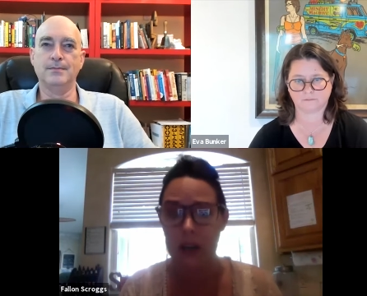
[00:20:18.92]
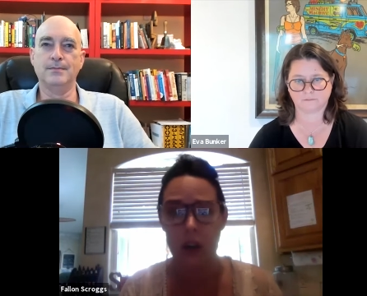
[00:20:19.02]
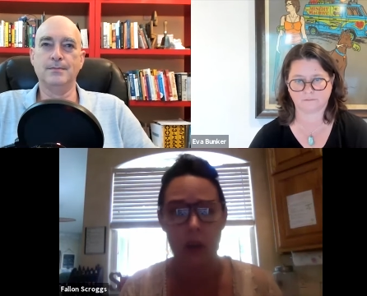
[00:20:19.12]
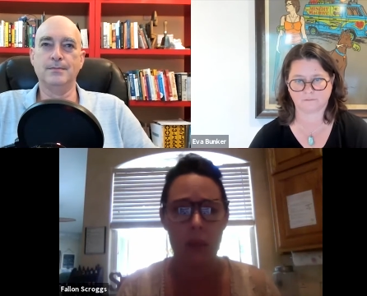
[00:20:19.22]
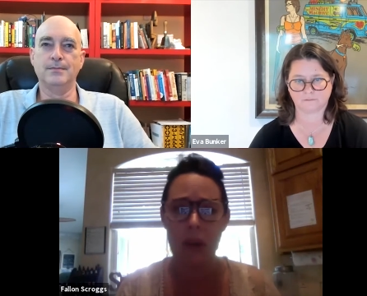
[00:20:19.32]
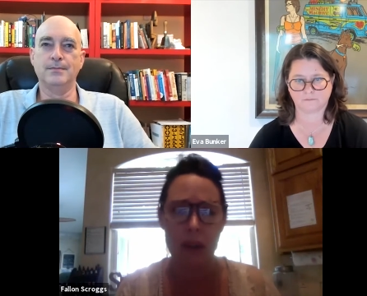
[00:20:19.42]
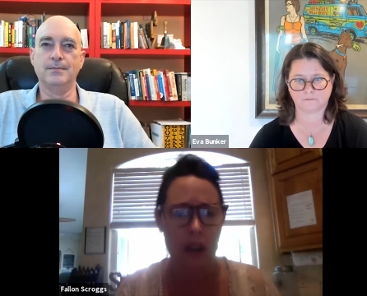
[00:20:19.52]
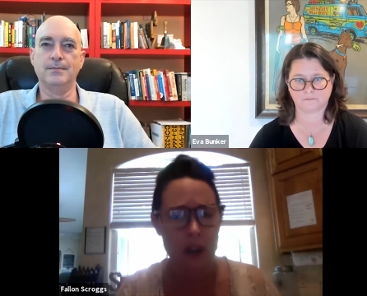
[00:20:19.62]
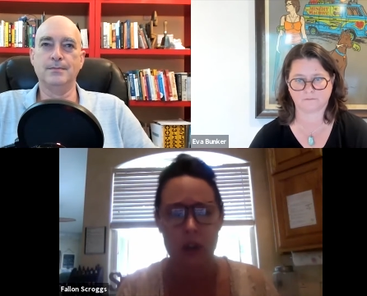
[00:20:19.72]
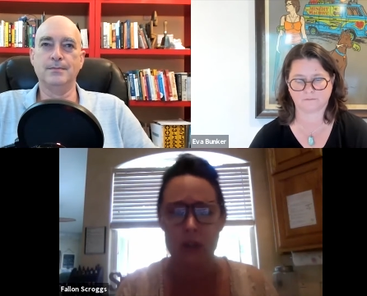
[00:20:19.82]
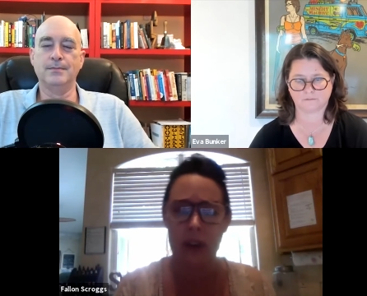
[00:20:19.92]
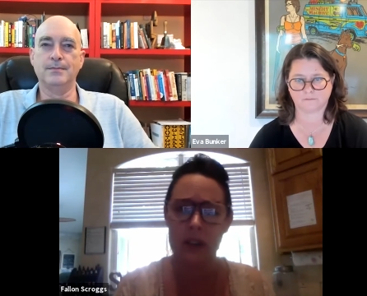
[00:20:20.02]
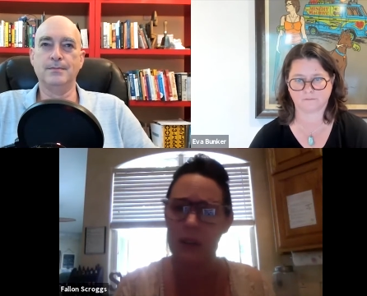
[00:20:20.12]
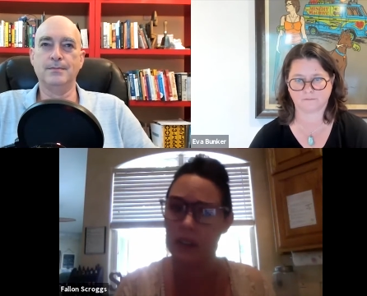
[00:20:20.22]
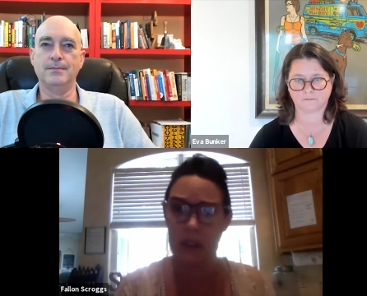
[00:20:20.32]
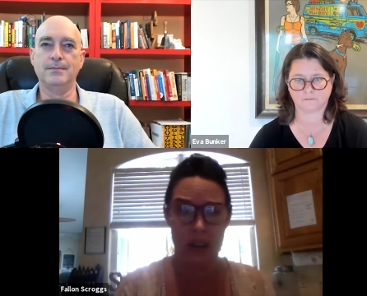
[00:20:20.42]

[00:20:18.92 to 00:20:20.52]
Speaker 1: you know, like my financial advisor, he's, he